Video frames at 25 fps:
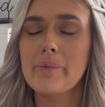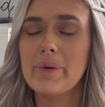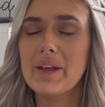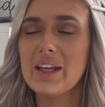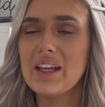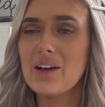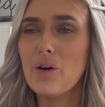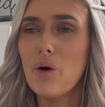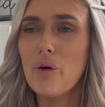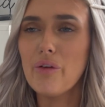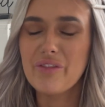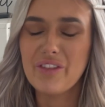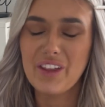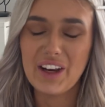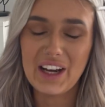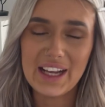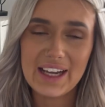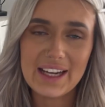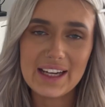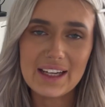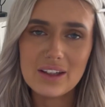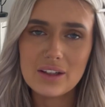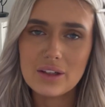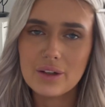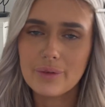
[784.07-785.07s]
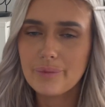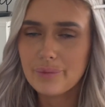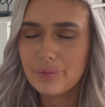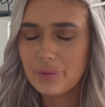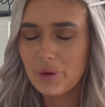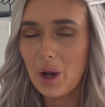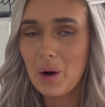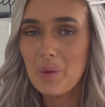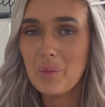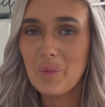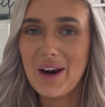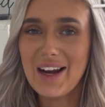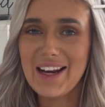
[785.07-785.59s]
be off the lead.
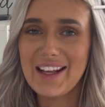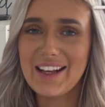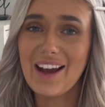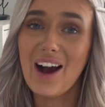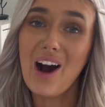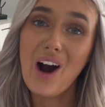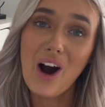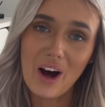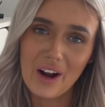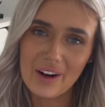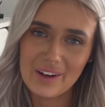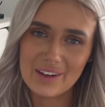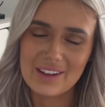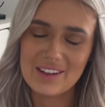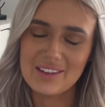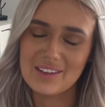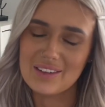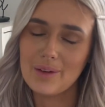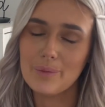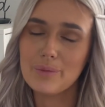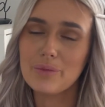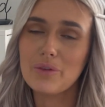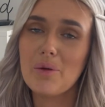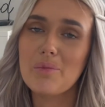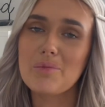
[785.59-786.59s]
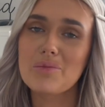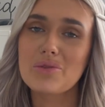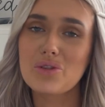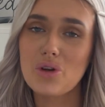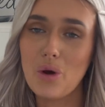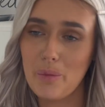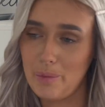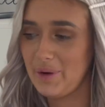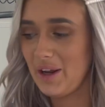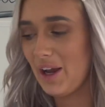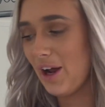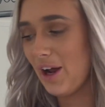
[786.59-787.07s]
And Welly can sometimes not be